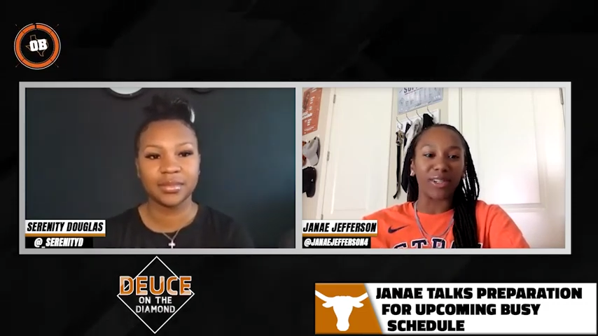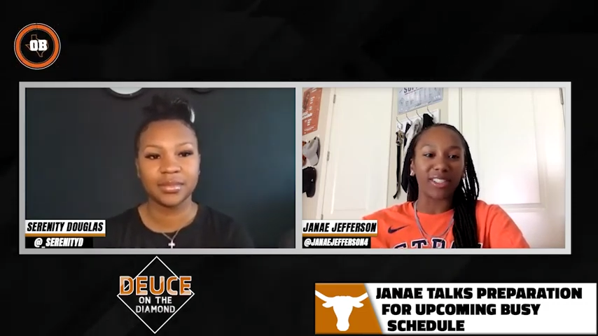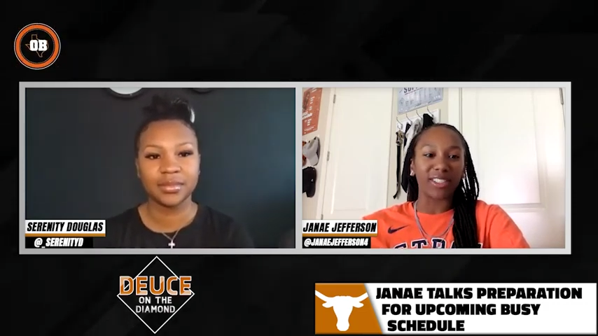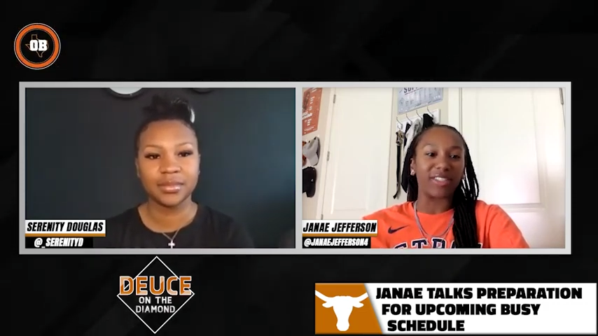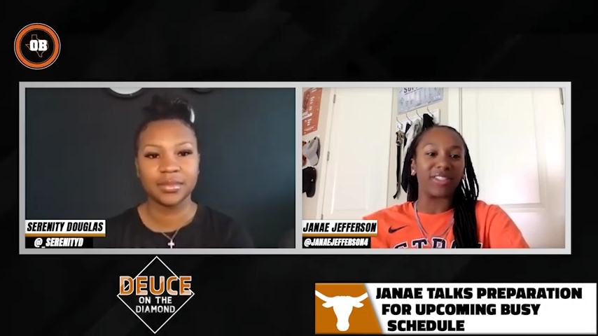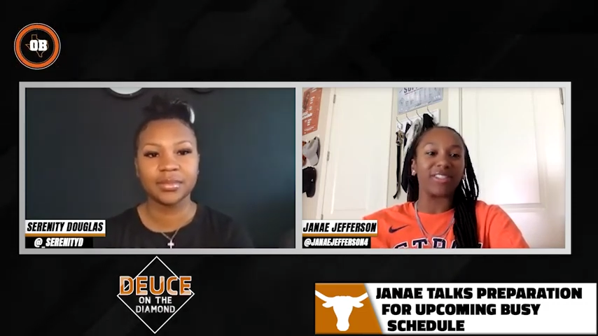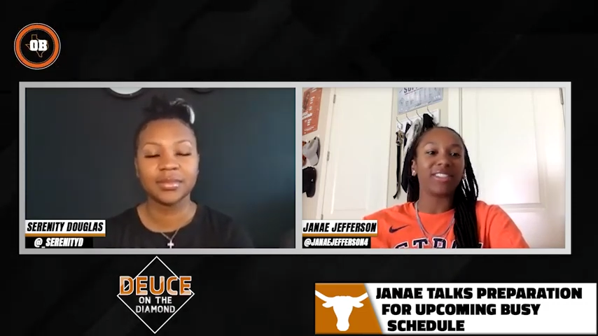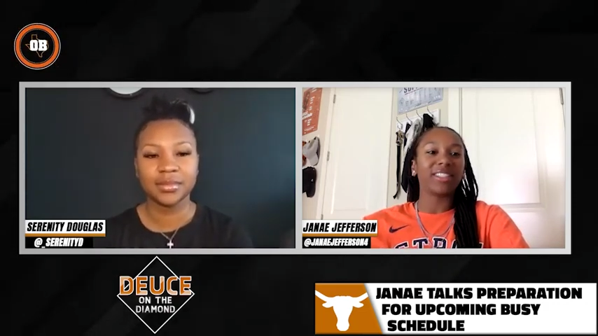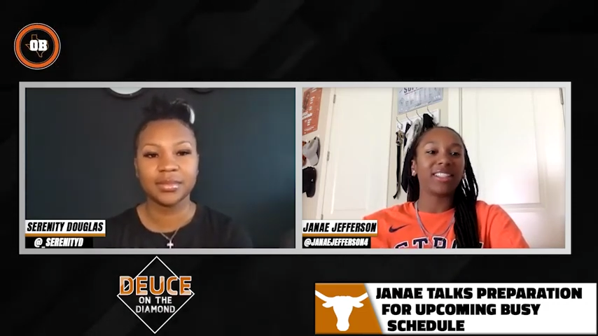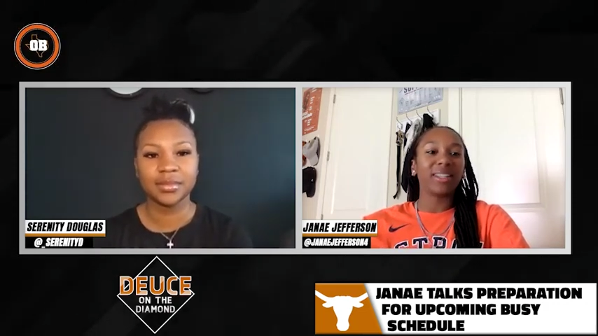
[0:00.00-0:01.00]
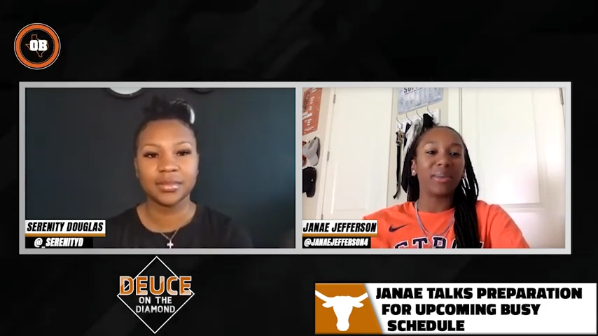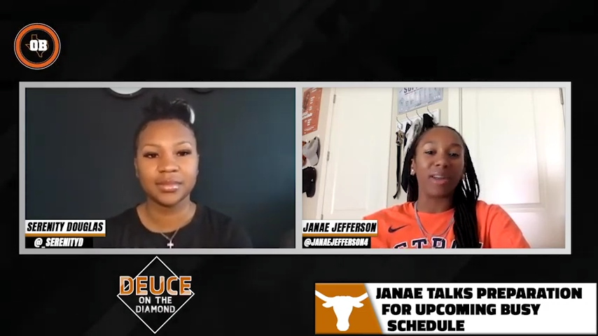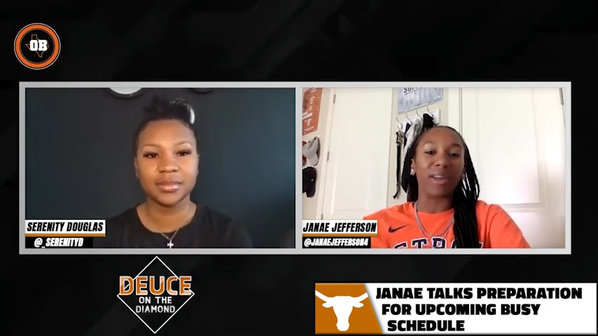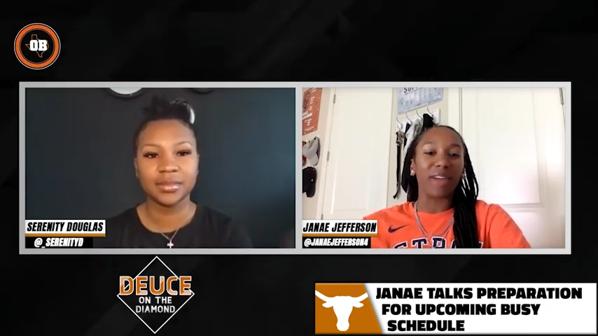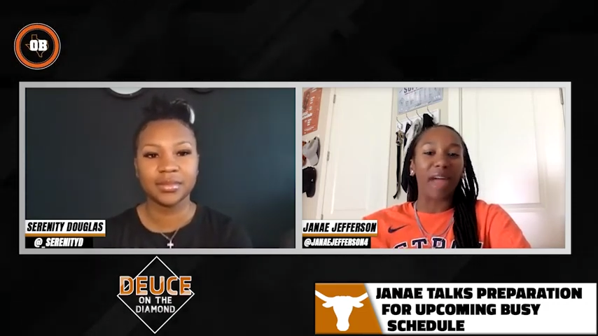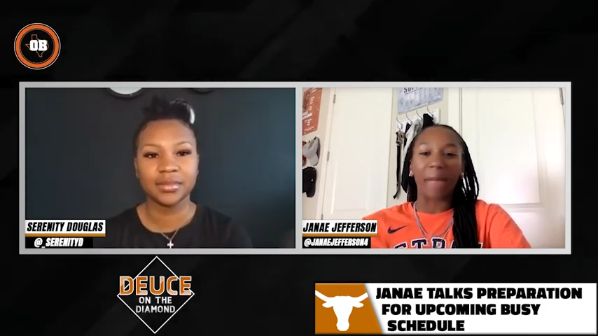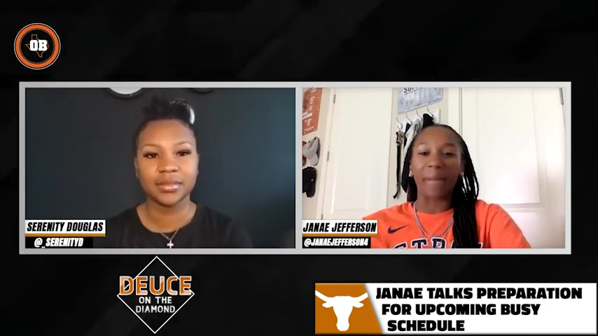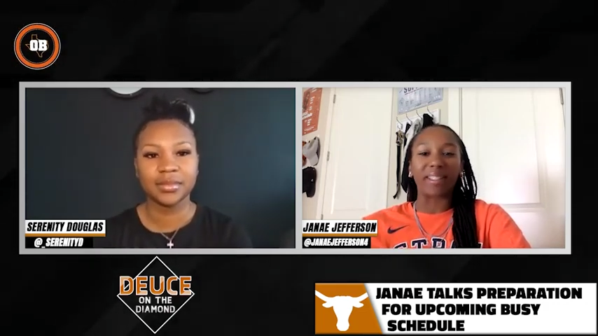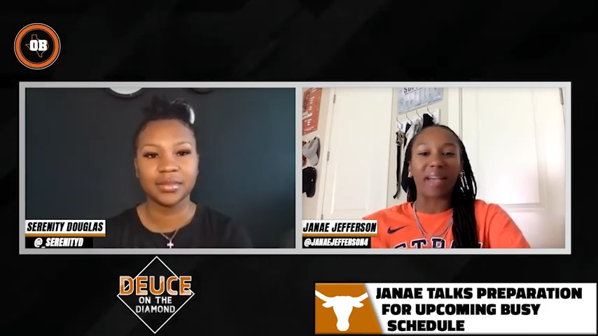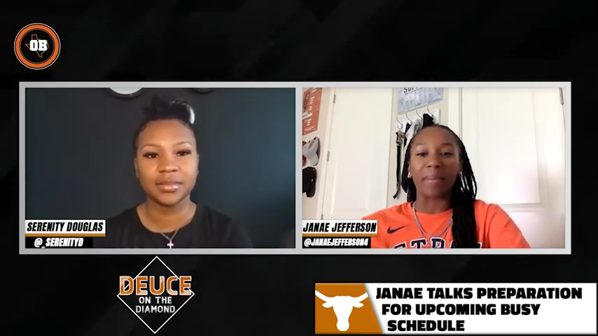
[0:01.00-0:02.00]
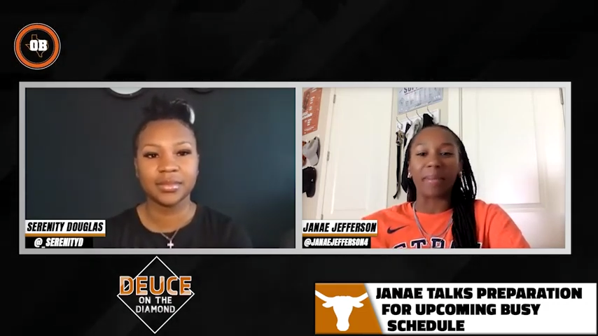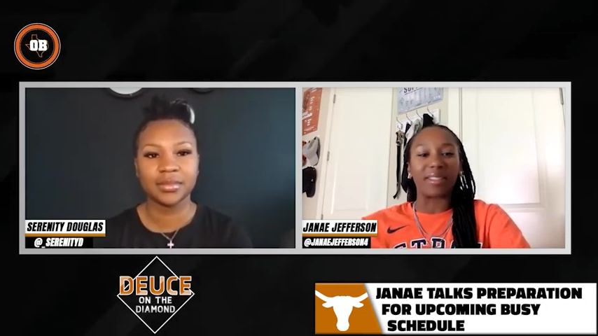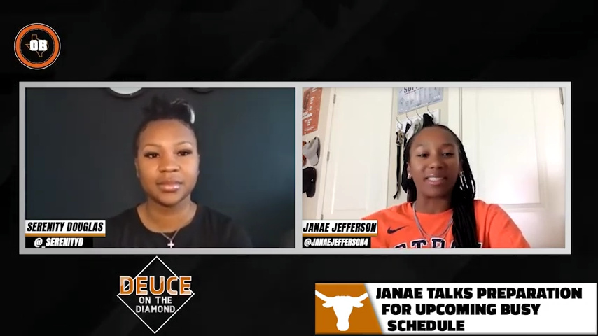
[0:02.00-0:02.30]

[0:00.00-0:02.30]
Speaker 1: So whatever happens, happens.